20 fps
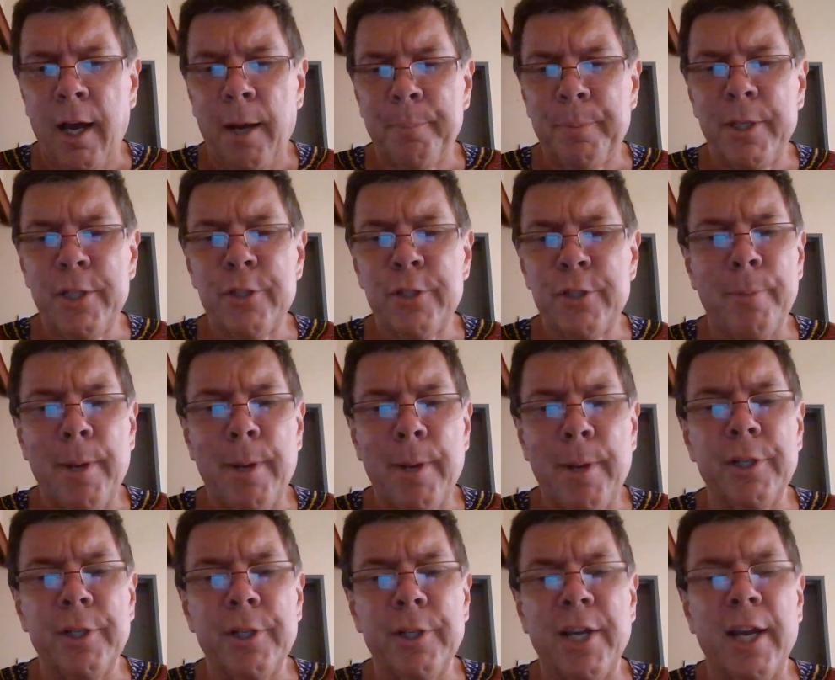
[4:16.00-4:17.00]
Please remember
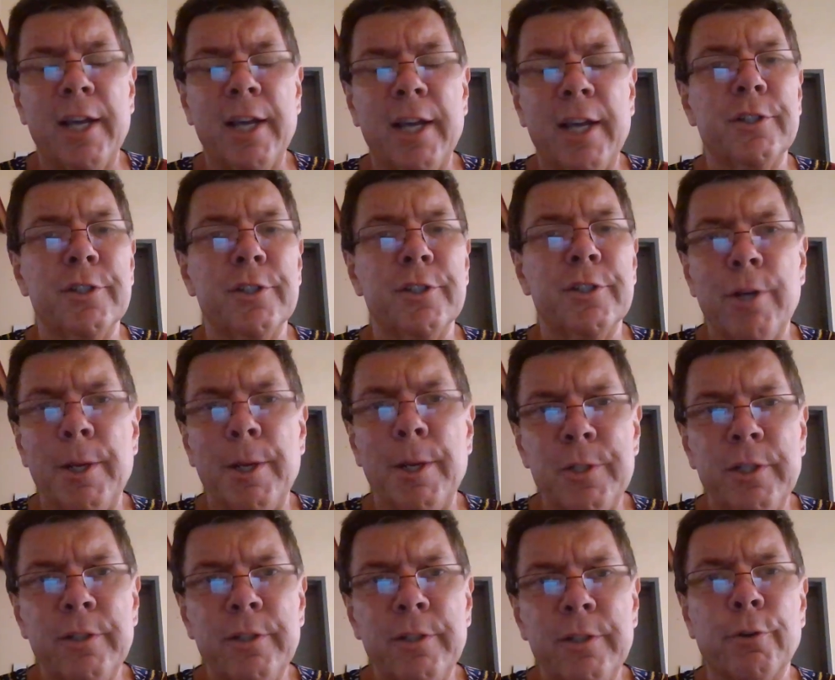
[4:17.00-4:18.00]
to check the
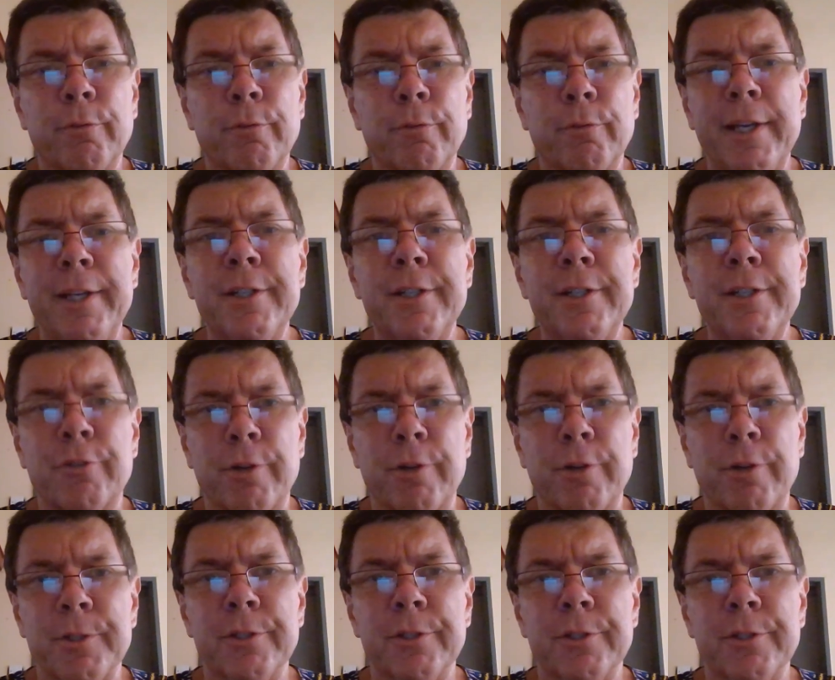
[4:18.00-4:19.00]
description for related
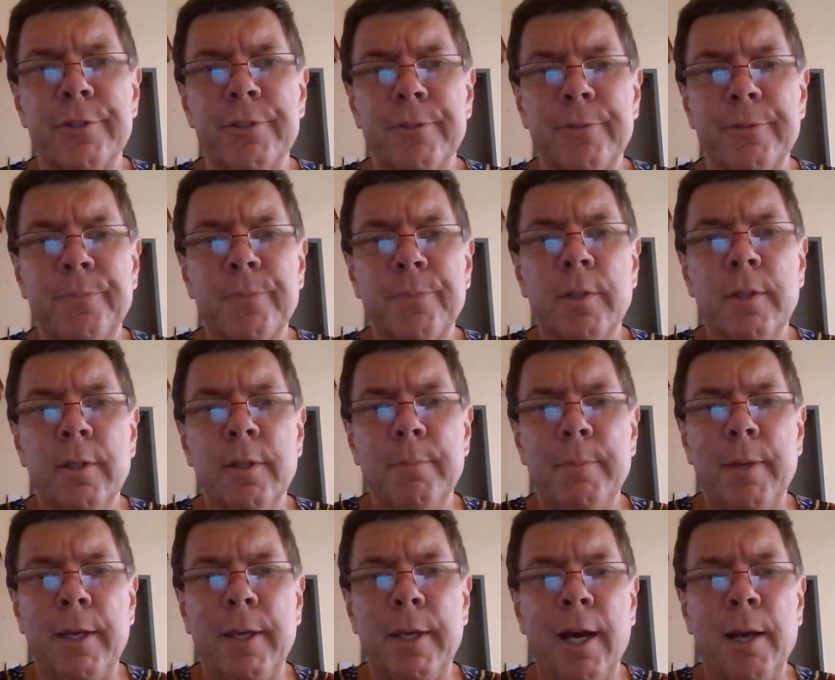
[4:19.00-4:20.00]
scriptures.
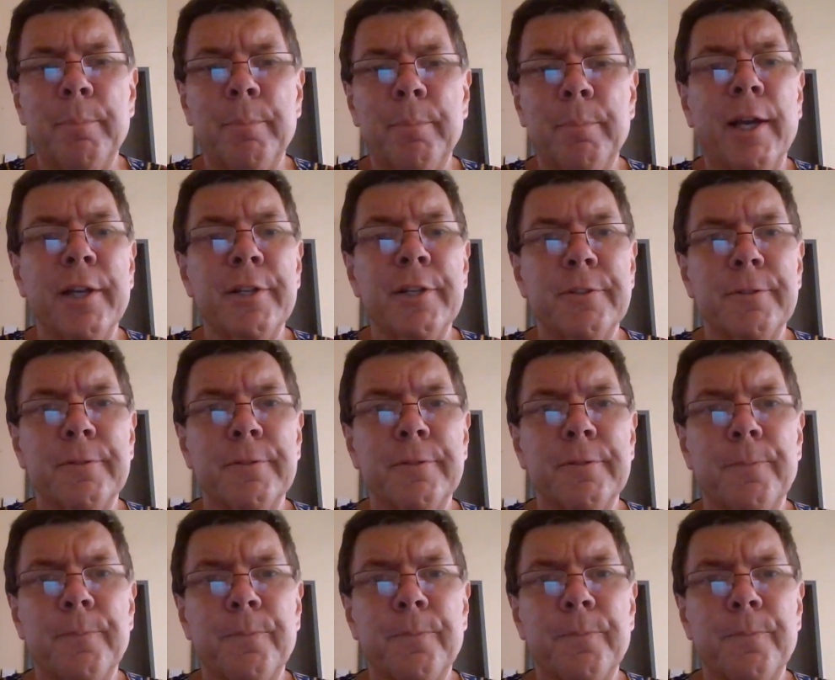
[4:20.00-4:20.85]
May God bless.